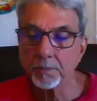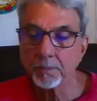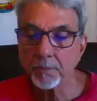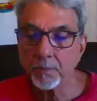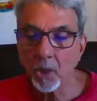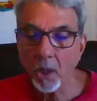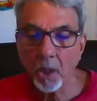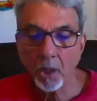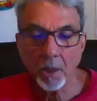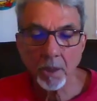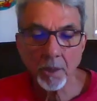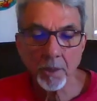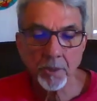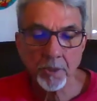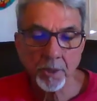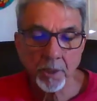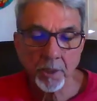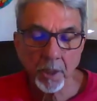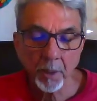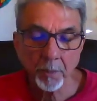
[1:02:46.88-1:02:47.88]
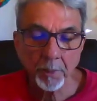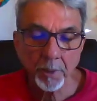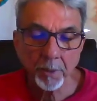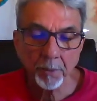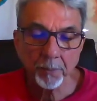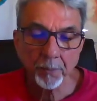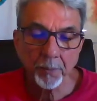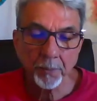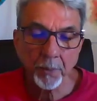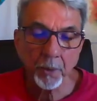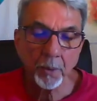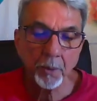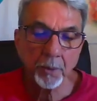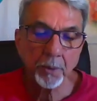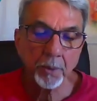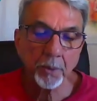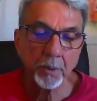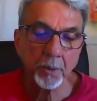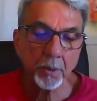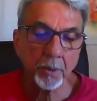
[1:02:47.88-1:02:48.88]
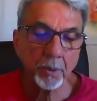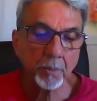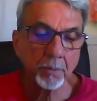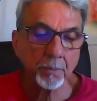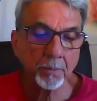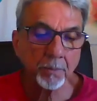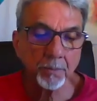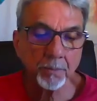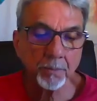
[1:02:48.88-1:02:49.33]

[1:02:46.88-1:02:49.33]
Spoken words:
Knowledge coming from your